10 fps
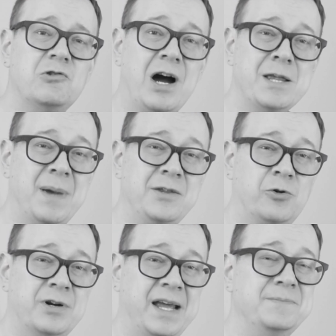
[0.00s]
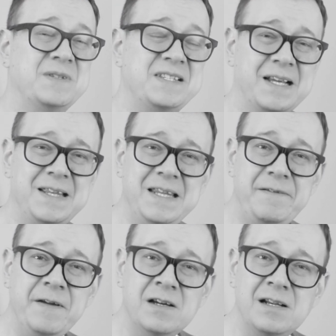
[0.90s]
the right mentor can
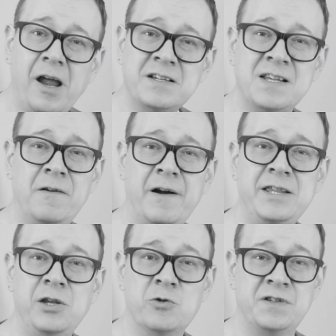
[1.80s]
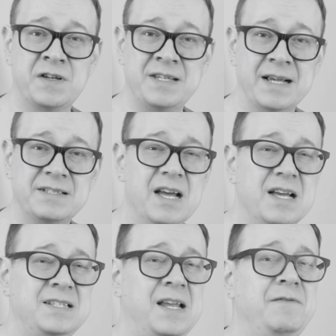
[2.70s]
significantly accelerate your success,
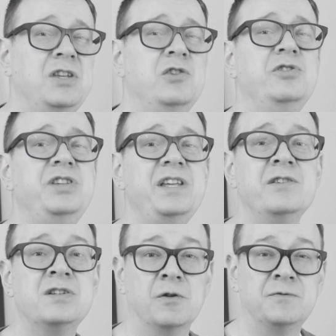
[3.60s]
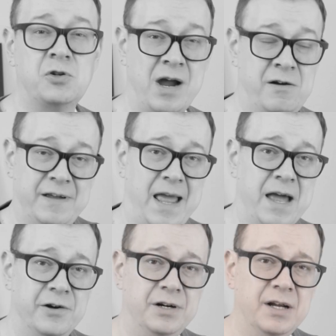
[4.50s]
saving you years of trial and
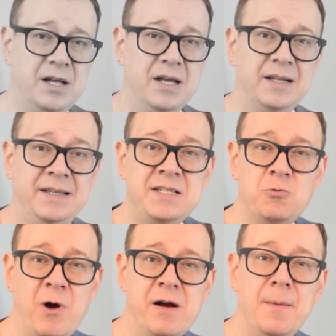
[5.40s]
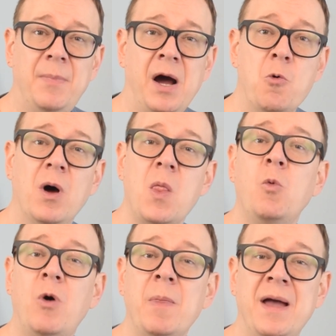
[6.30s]
error. That's where my one
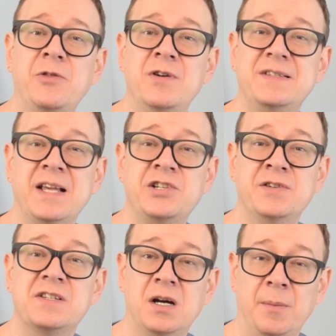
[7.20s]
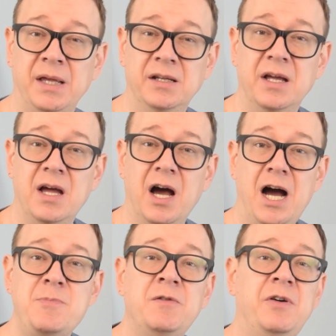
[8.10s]
on one mentoring sessions come in.
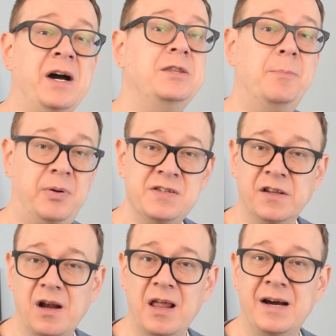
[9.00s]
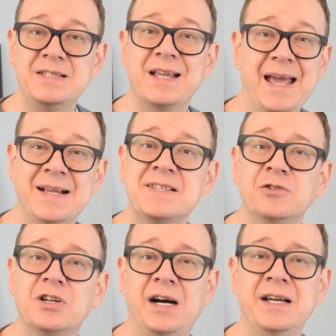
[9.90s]
I provide personalized, hands
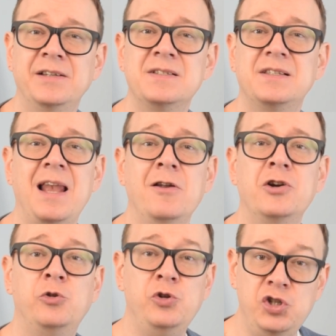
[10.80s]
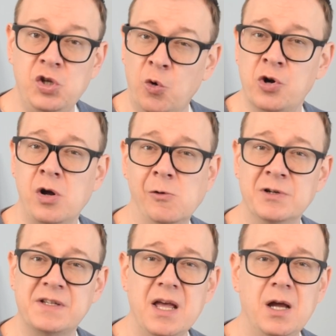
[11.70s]
on guidance tailored to your
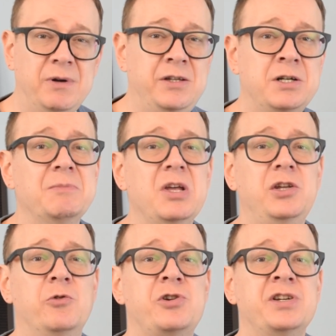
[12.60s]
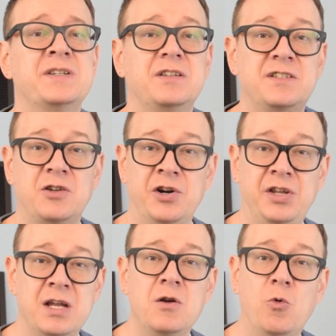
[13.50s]
goals, whether you're just
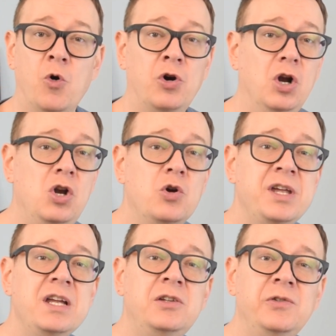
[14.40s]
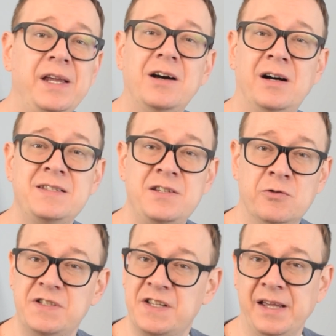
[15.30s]
starting or looking to enhance
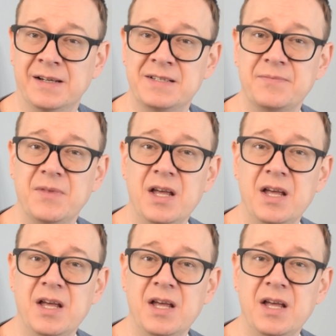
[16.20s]
your skills.